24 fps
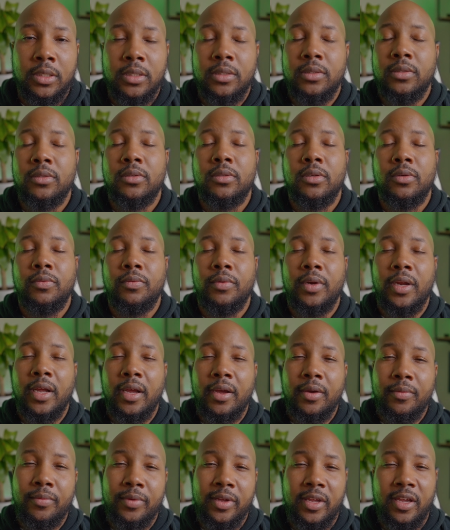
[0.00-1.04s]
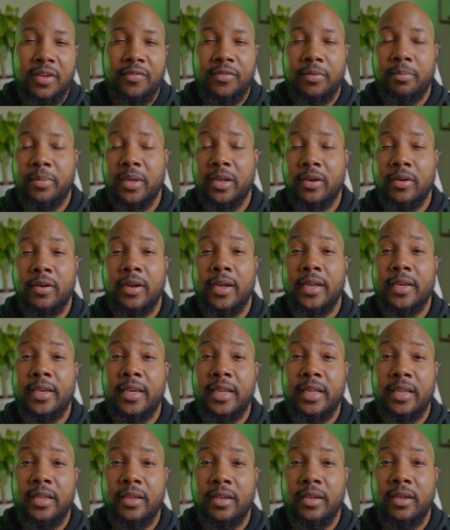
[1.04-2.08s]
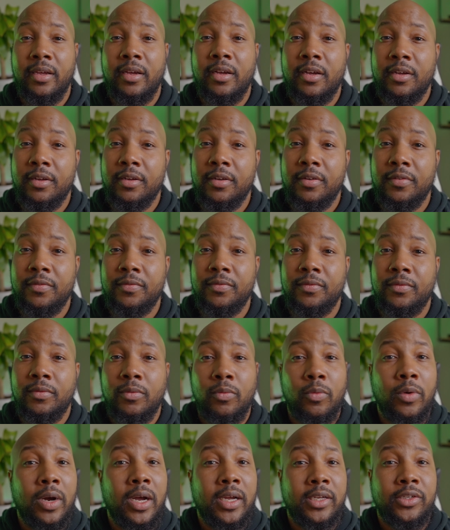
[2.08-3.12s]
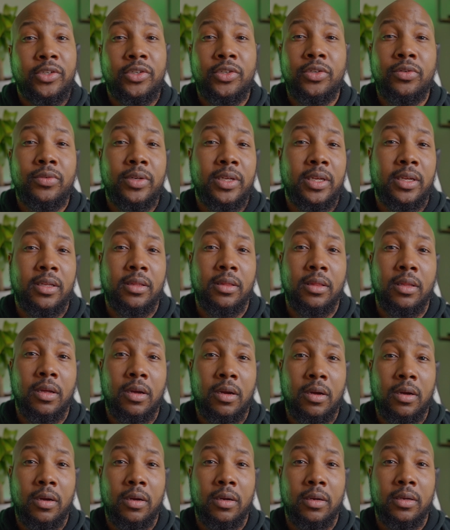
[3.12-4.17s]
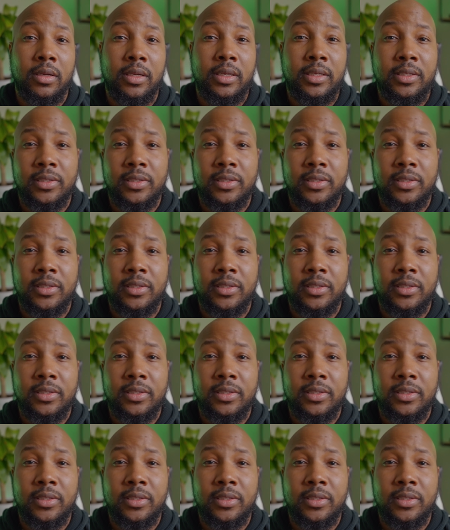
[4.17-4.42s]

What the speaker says: So now we have a better idea of why shooting in log